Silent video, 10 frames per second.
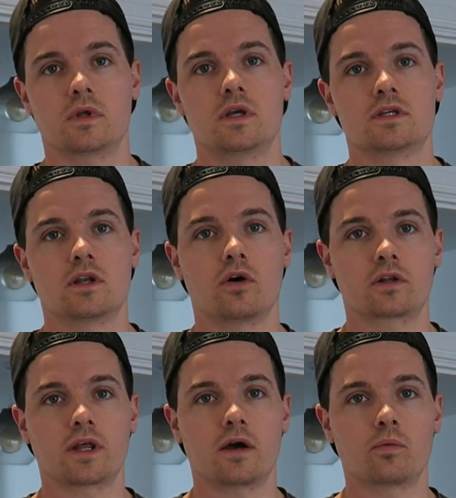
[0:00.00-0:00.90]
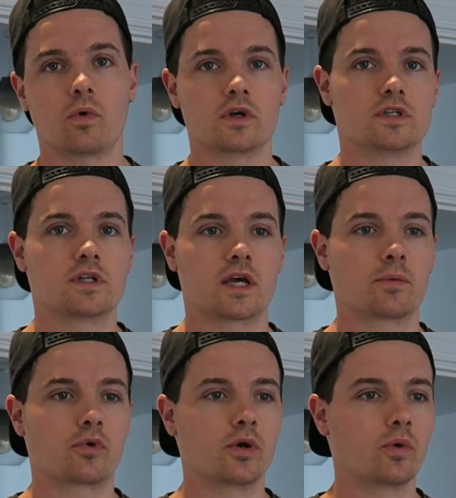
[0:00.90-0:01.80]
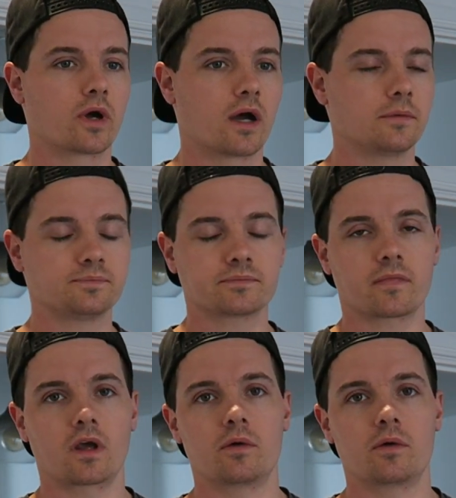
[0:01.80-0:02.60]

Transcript: he's in lockdown, why is he taking a pre-workout?